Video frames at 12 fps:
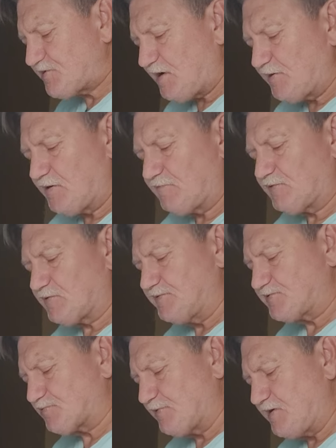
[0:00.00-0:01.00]
not overly
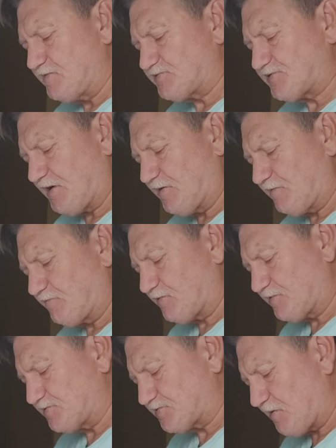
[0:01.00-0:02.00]
sweet, it's not
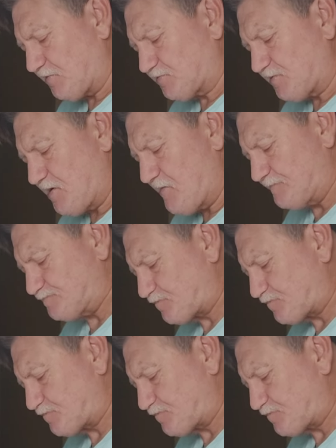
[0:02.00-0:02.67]
overly salty.